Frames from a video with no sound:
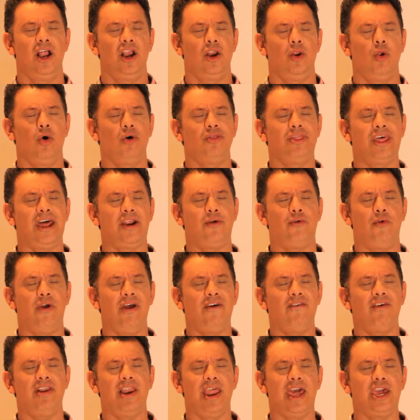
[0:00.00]
Lord, that
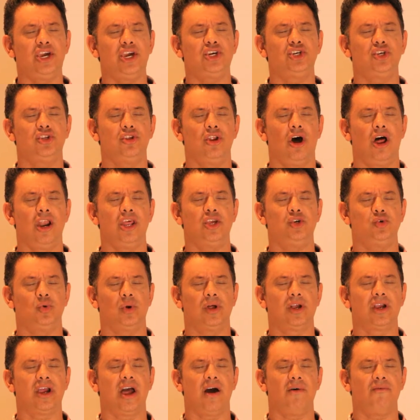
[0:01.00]
revelation knowledge will
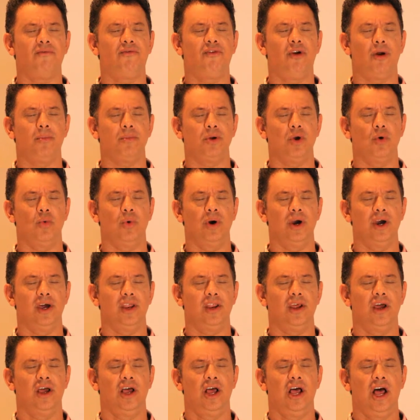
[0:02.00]
come from your Word.